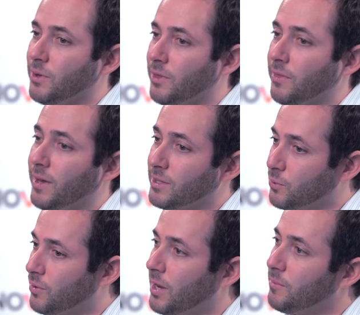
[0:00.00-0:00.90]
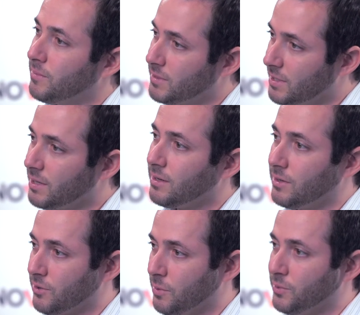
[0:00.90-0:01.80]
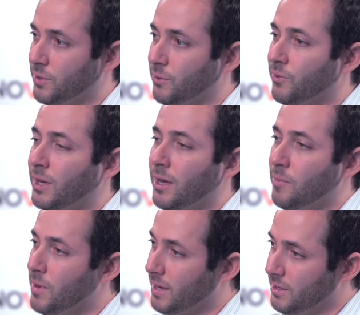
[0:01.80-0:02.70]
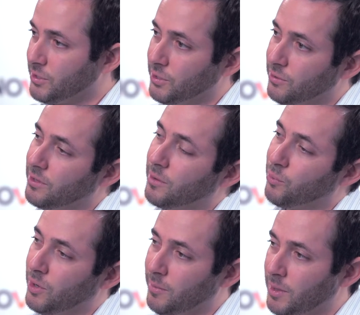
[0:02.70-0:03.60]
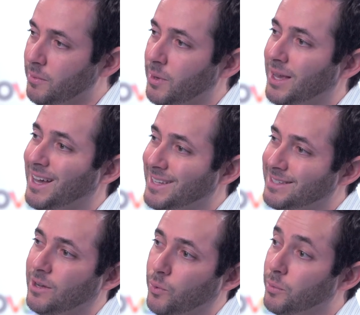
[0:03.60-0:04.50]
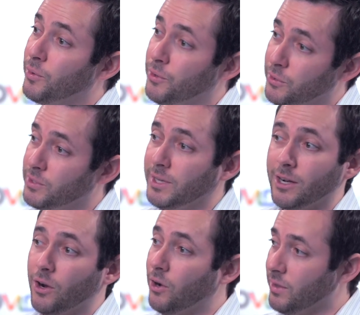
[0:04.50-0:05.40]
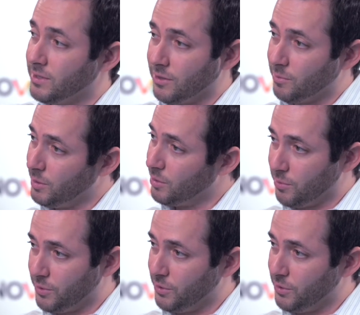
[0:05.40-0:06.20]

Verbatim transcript: So I think that's where I'm sitting in terms of making sure that the premium content we're producing and all these other people are